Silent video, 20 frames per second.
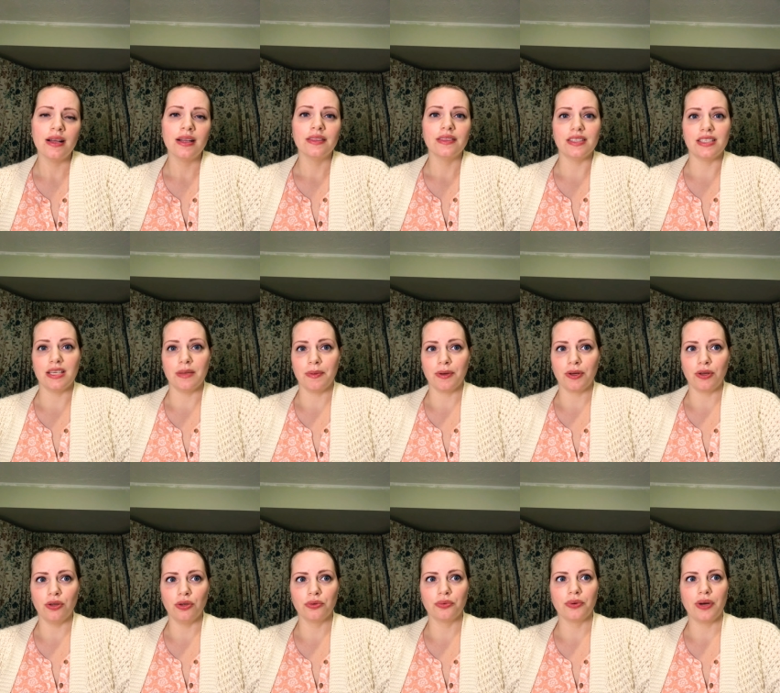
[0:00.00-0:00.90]
The
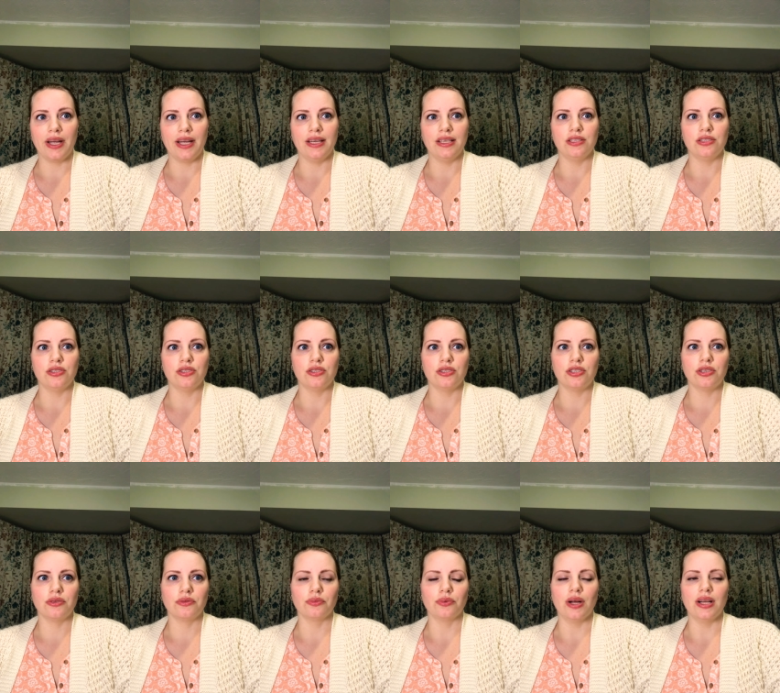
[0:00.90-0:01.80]
typical range
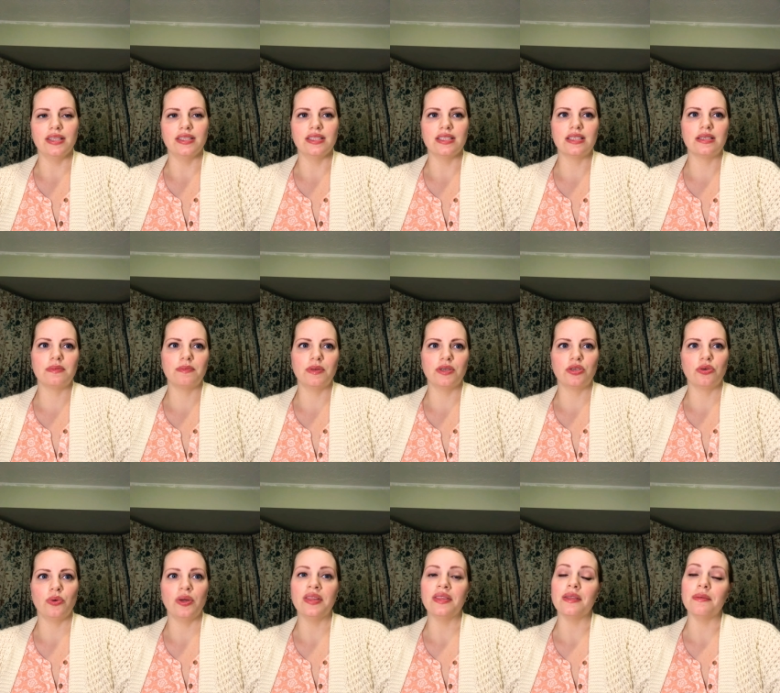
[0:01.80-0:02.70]
runs
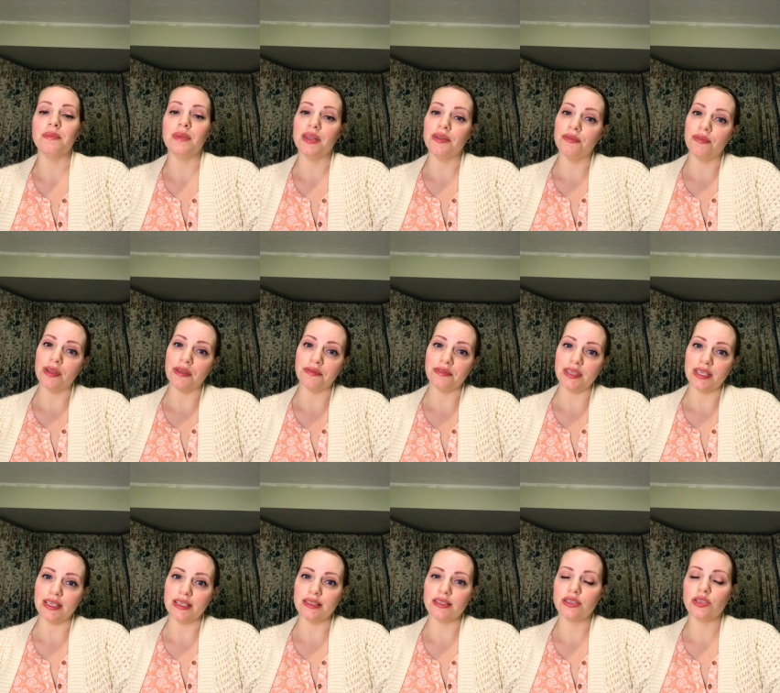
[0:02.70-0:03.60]
between the
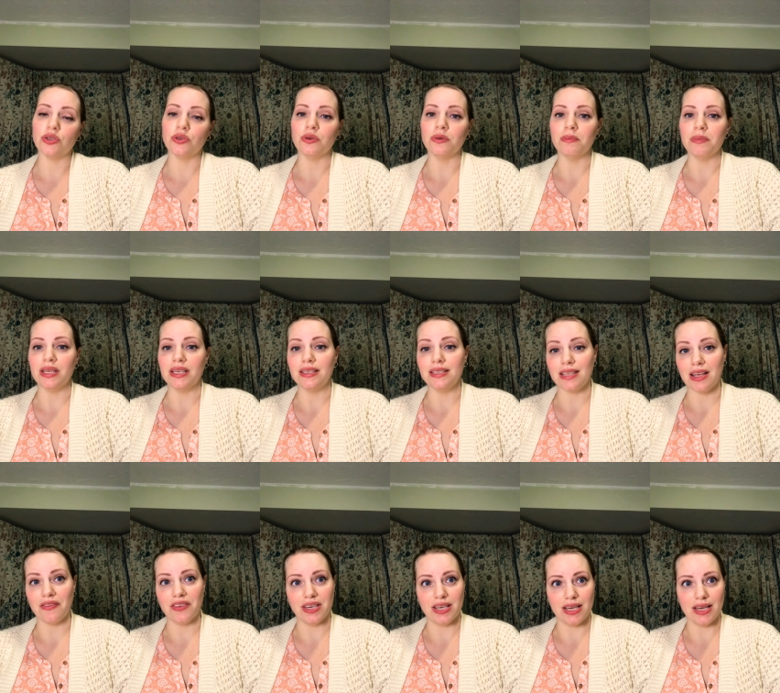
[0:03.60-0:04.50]
mid-50s to
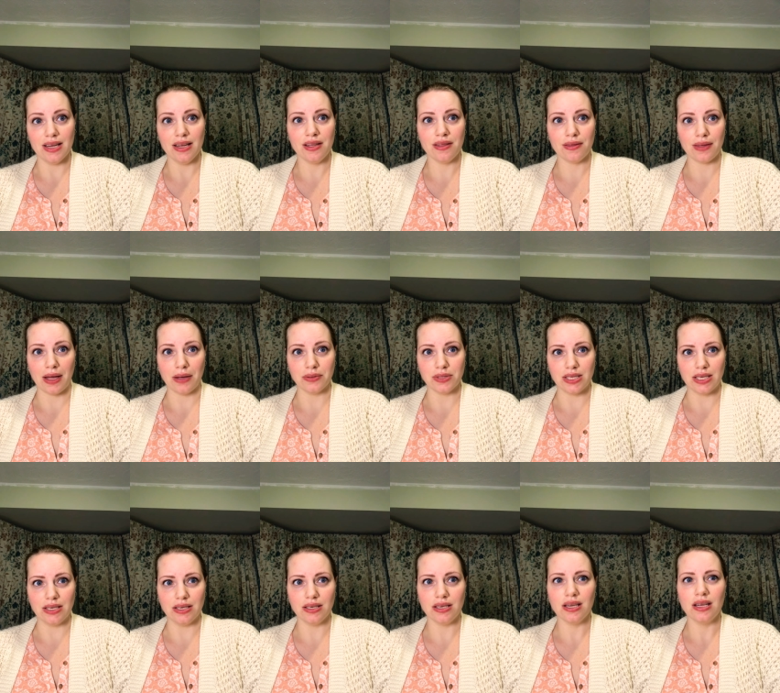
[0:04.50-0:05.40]

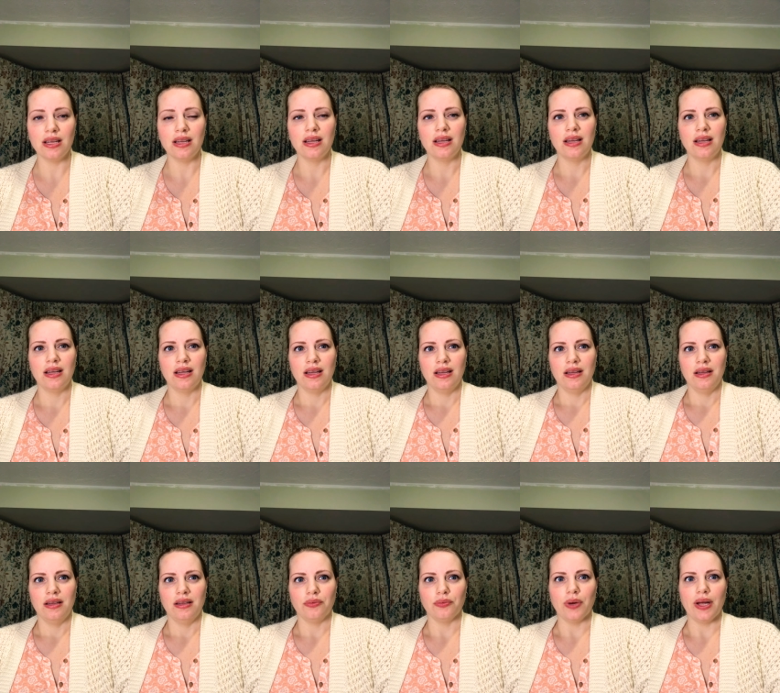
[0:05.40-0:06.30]
mid-70,000
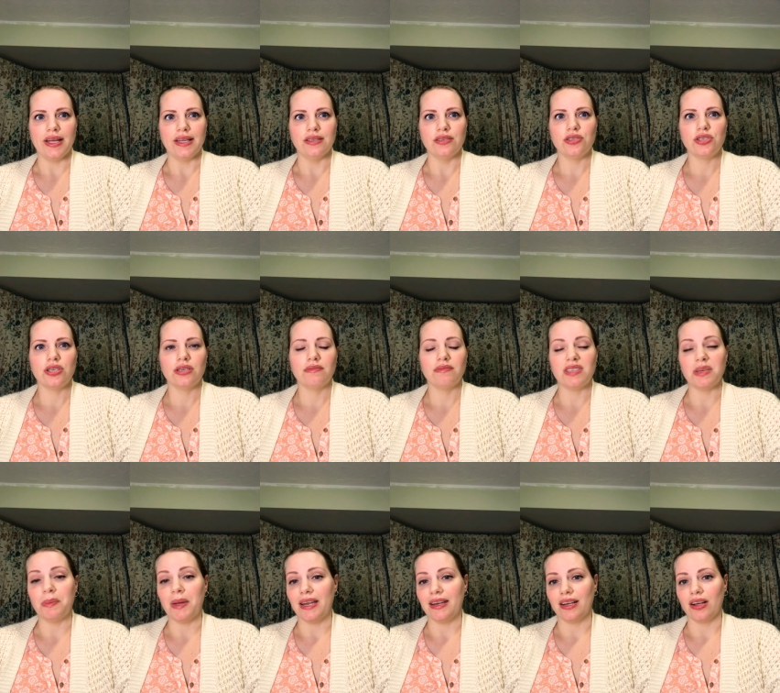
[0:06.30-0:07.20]
range,
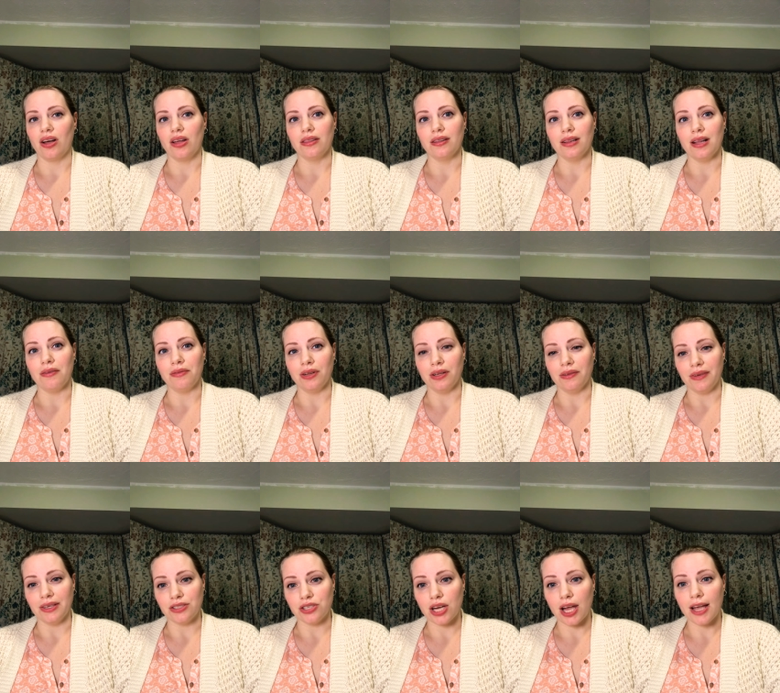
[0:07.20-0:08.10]
depending on the level of
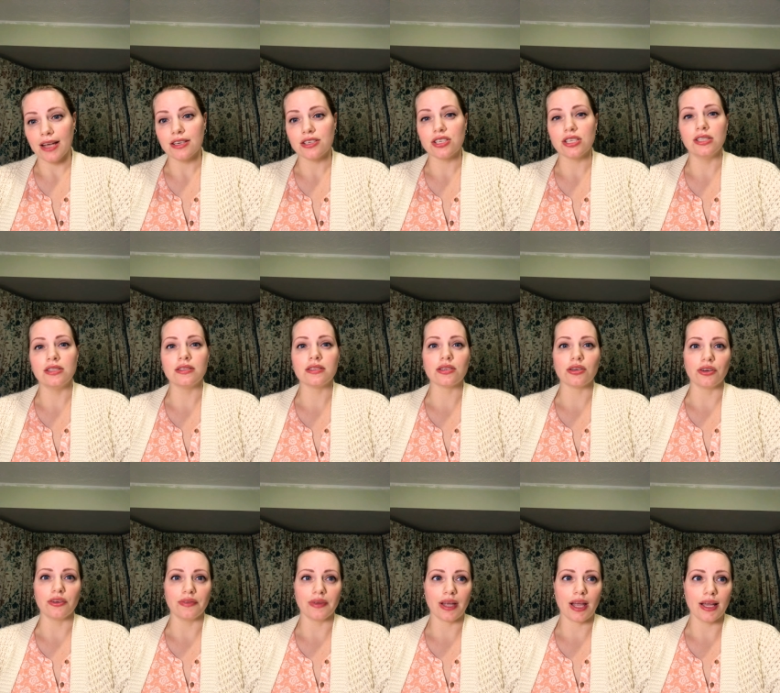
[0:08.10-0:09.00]
education,
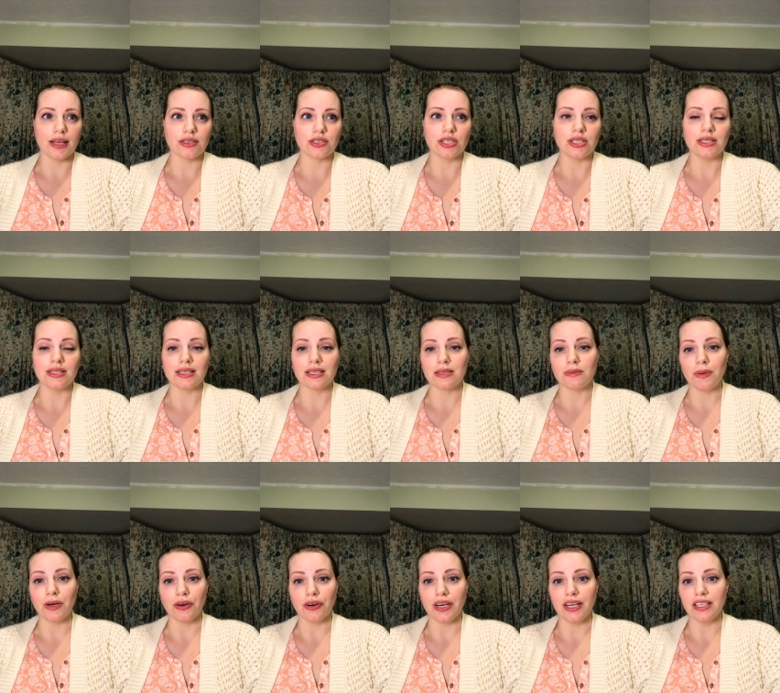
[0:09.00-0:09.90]
certifications,
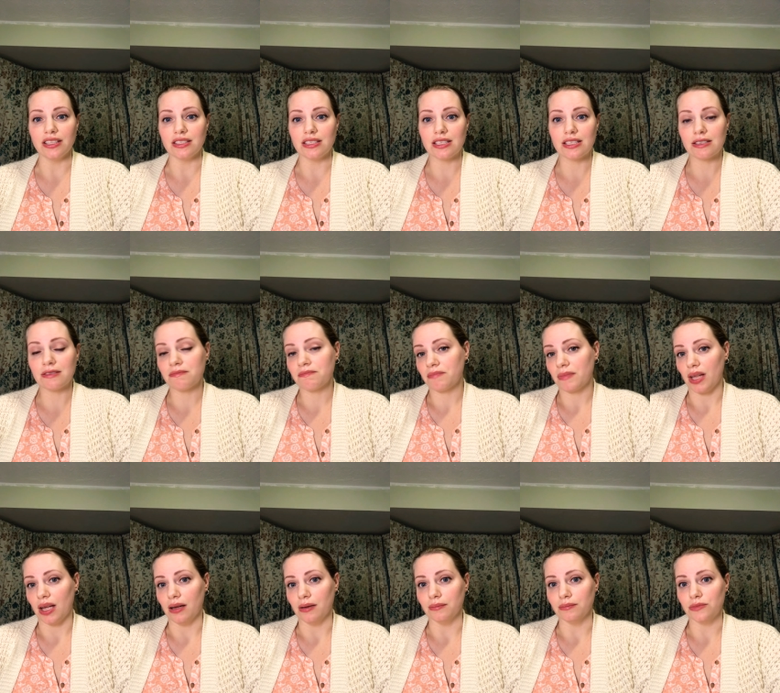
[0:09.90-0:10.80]
experience,
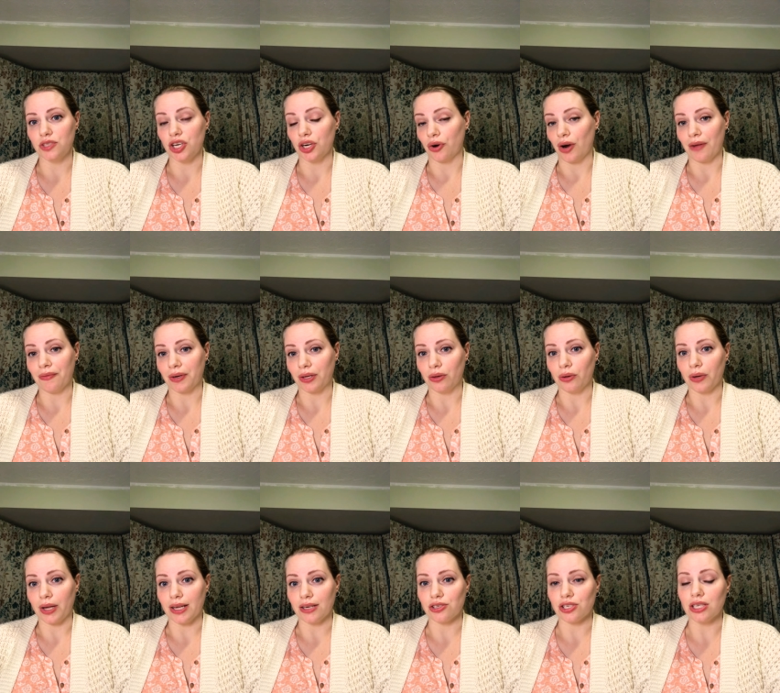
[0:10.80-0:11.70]
geographic
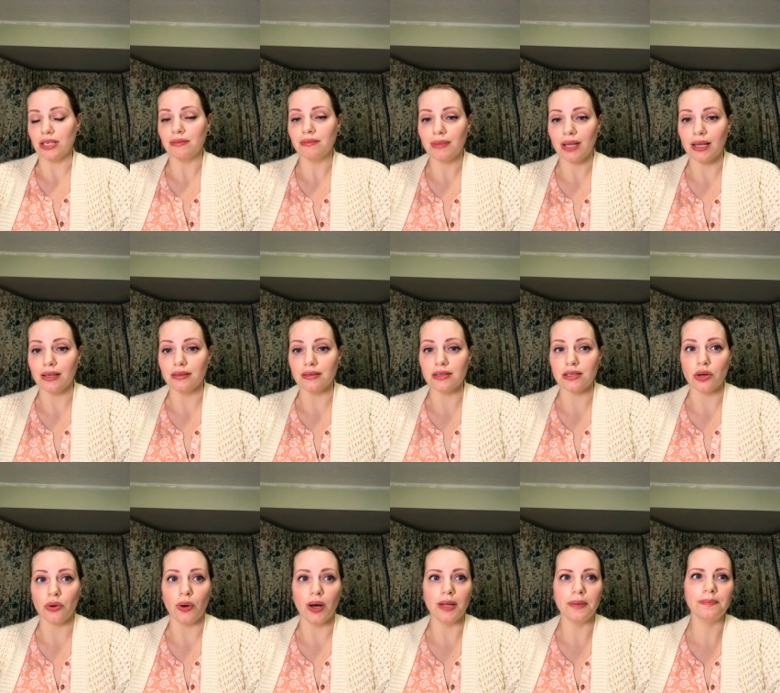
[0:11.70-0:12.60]
location, and so
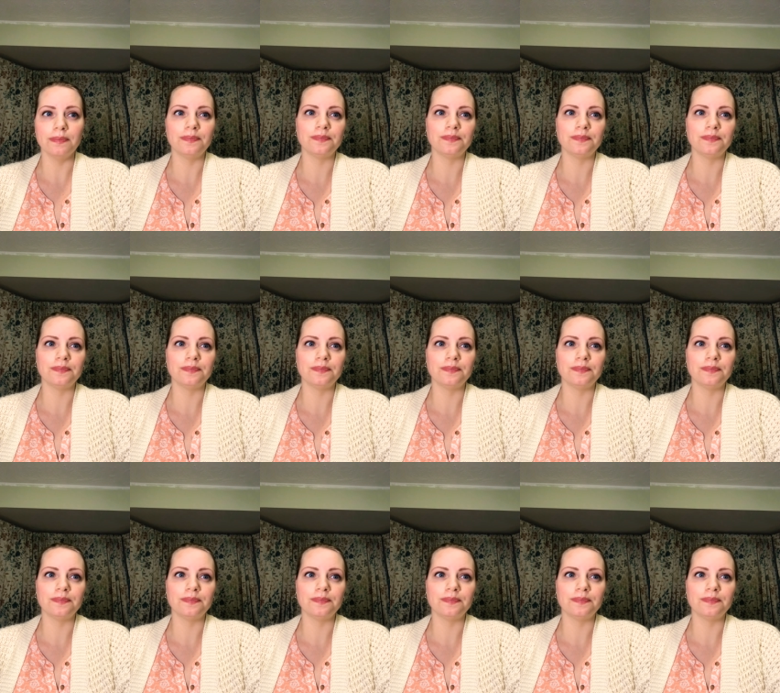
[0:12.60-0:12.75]
on.